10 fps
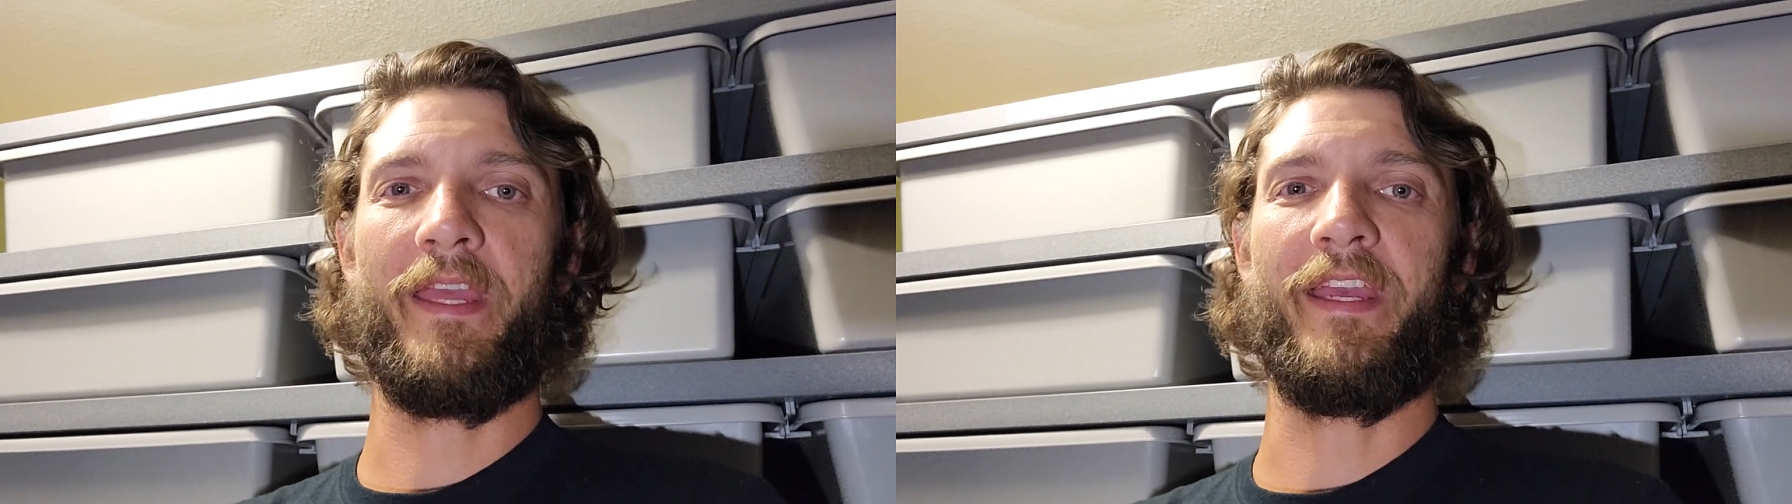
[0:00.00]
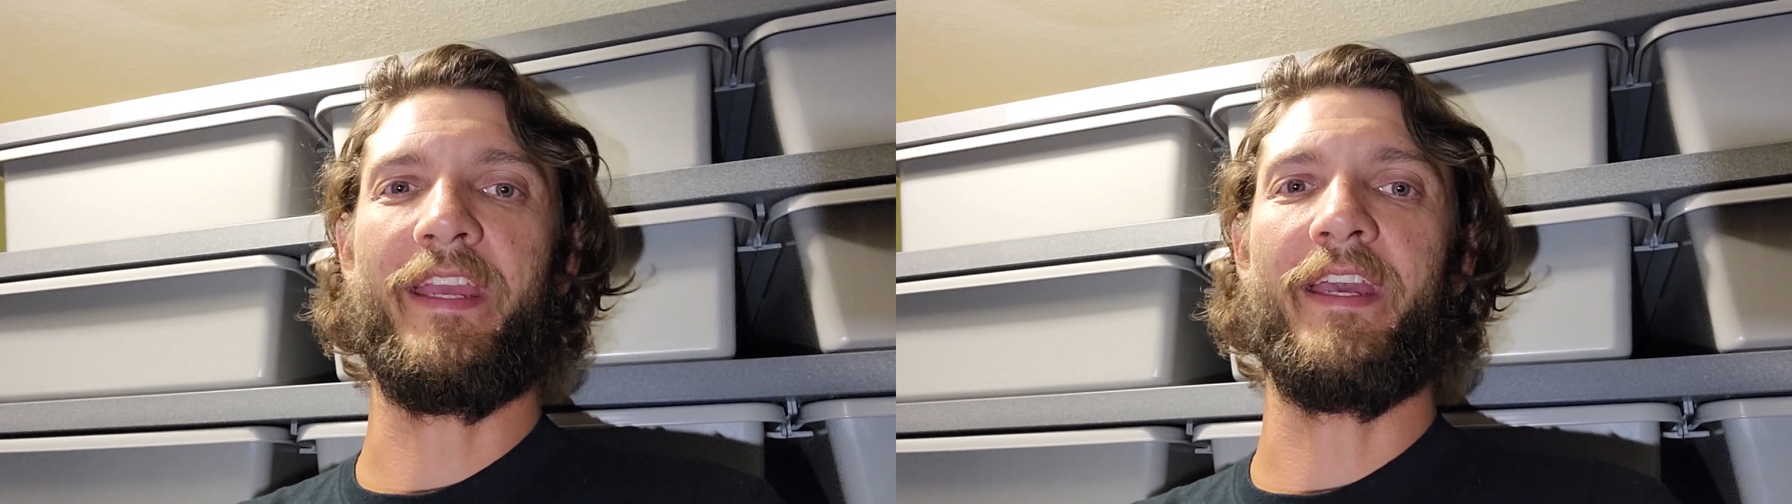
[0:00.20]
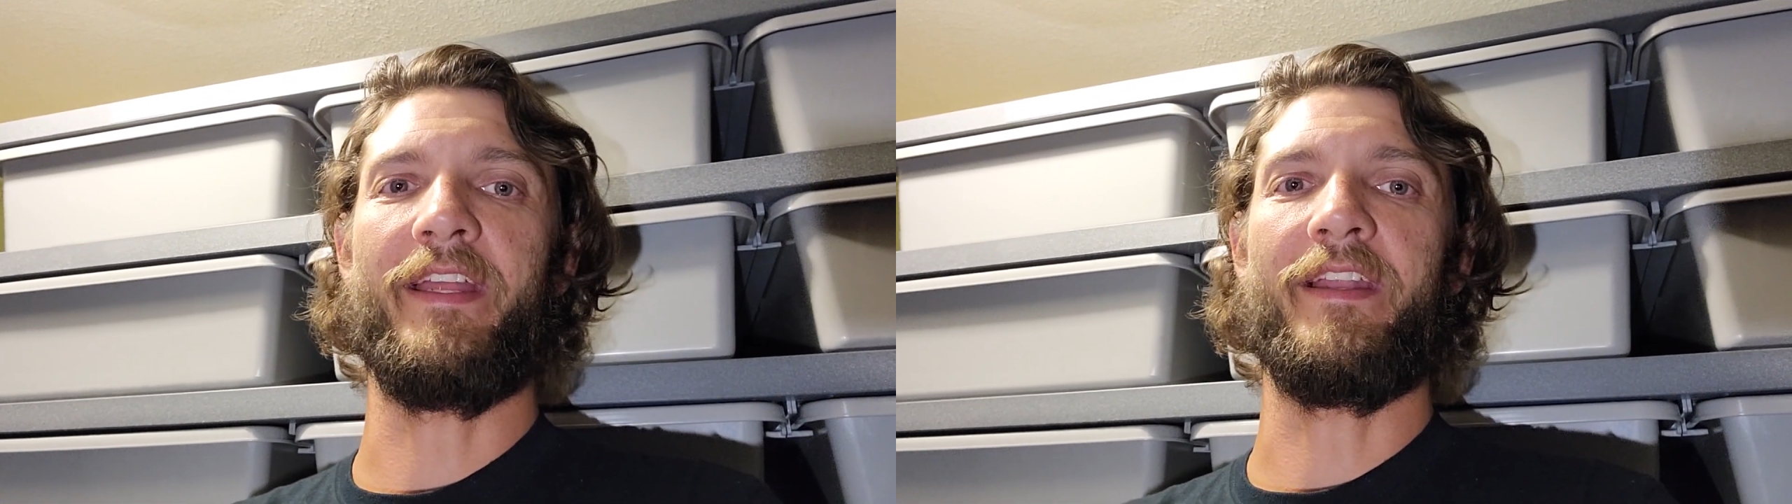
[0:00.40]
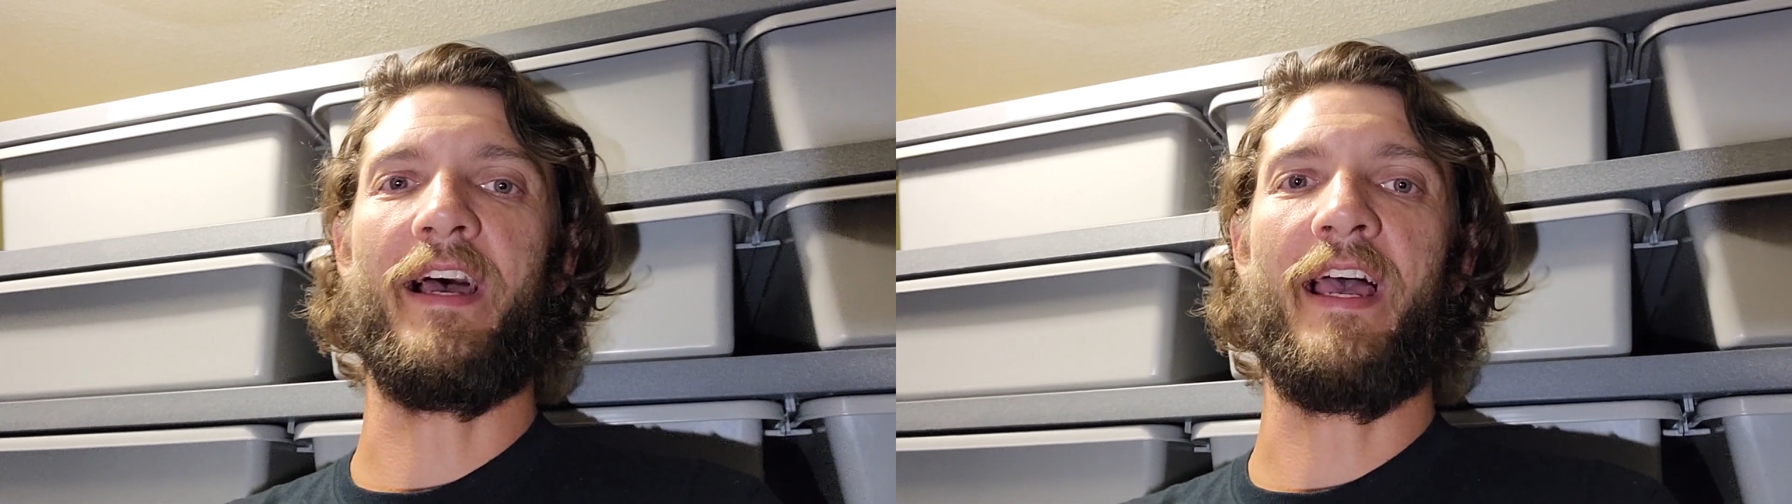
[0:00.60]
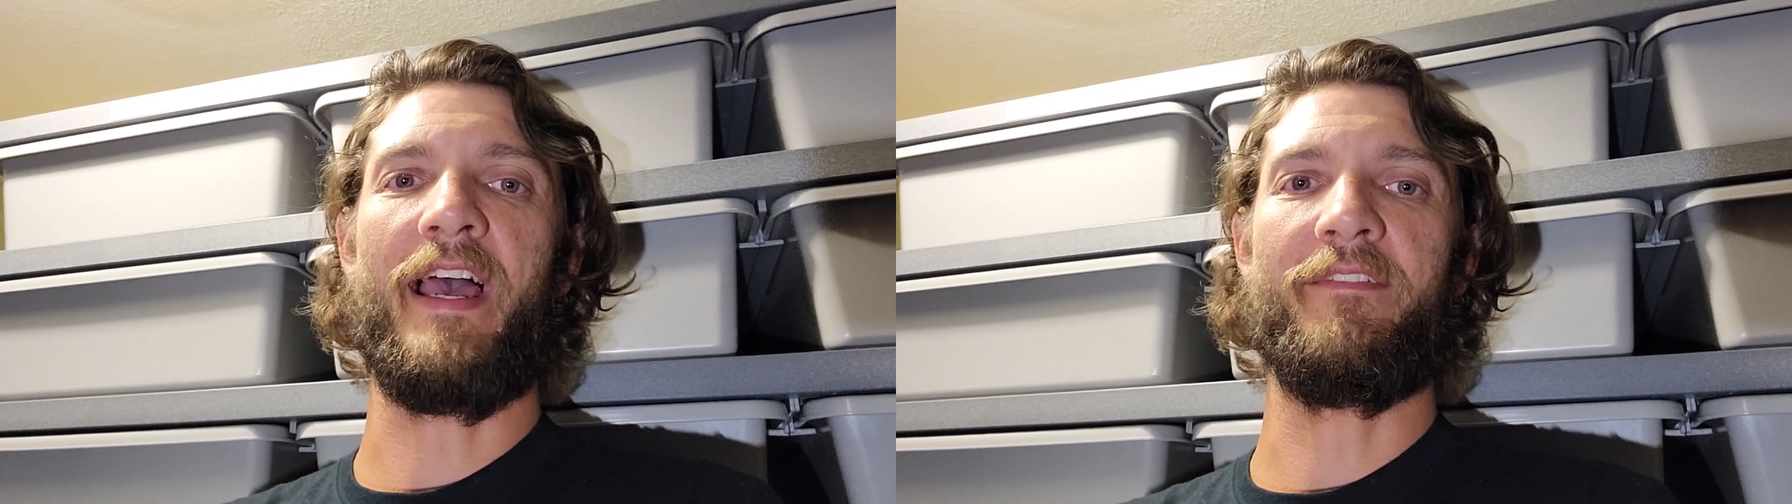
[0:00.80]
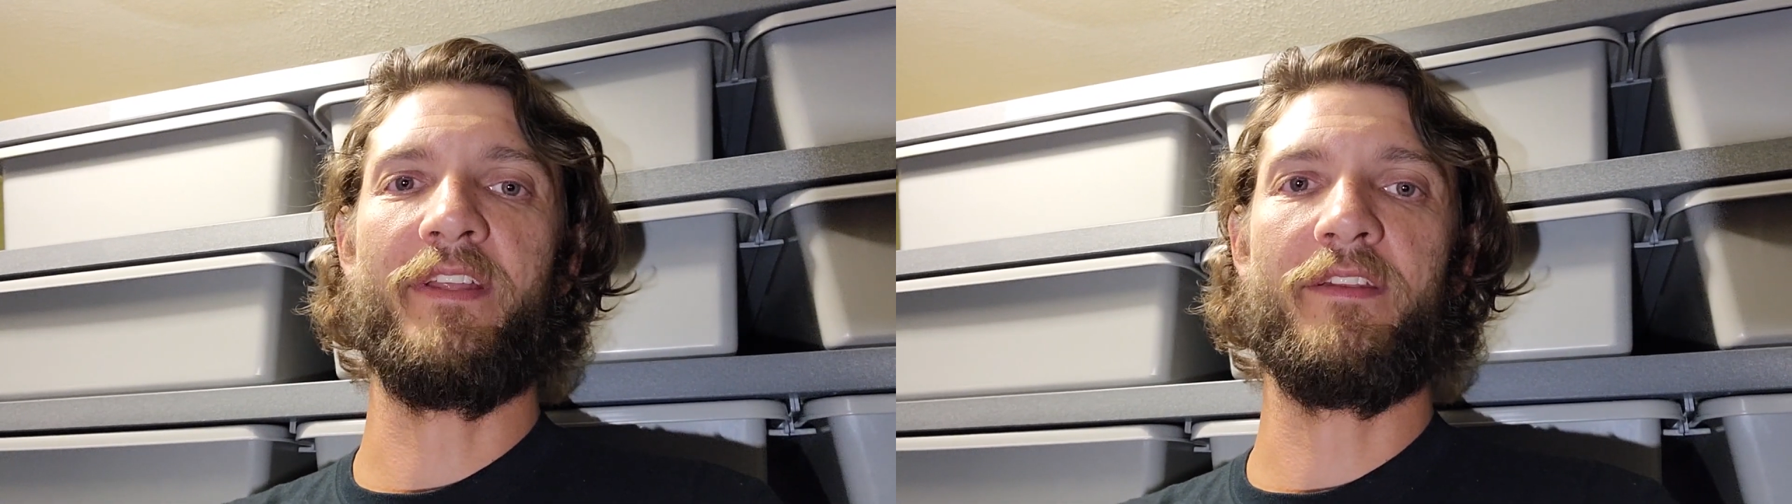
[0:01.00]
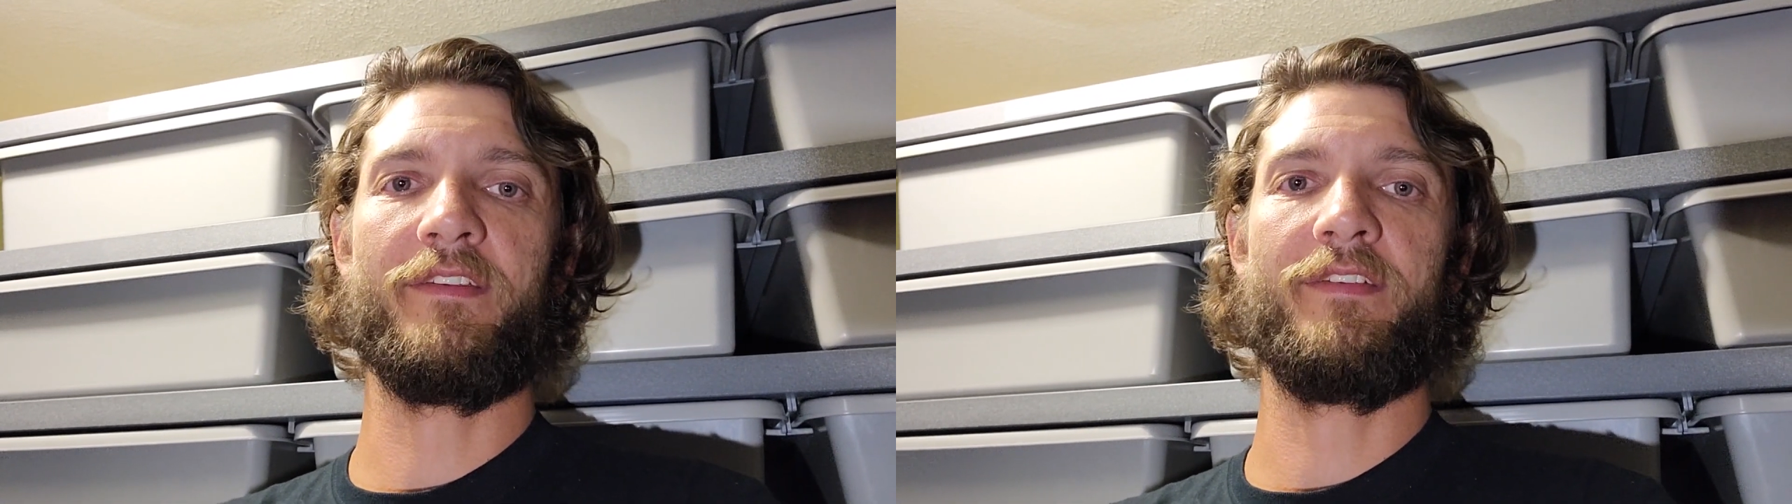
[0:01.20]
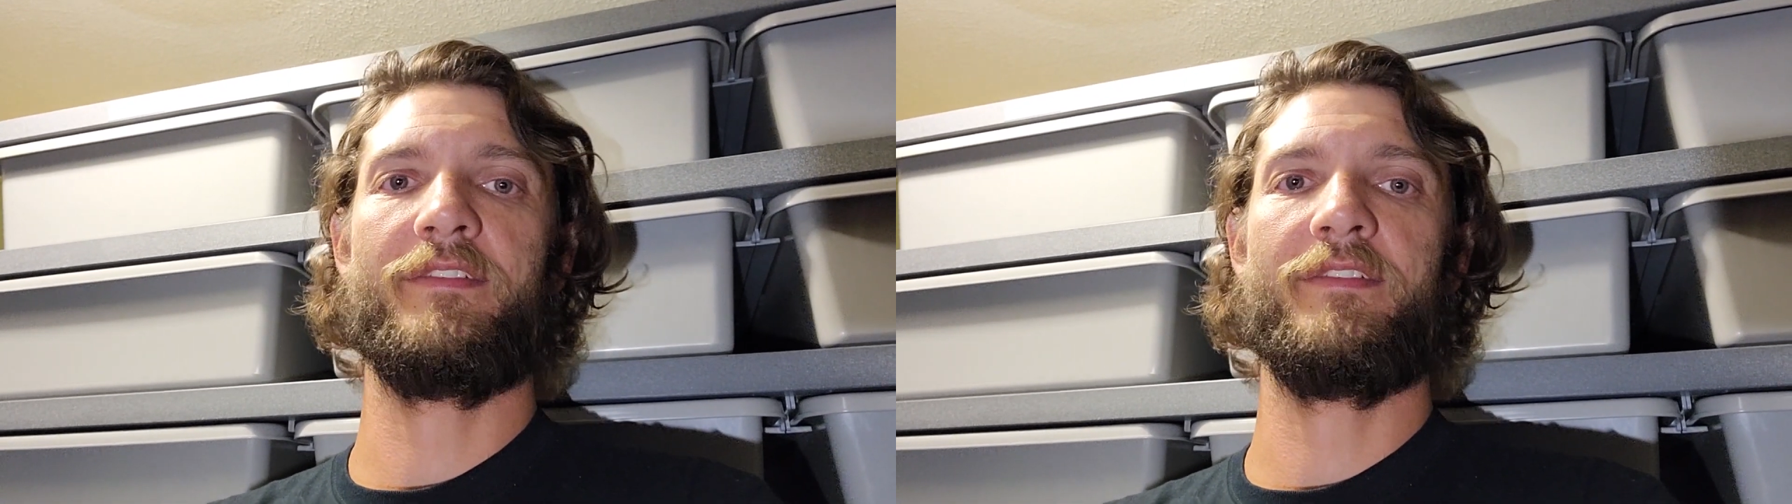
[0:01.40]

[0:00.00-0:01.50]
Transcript: And I haven't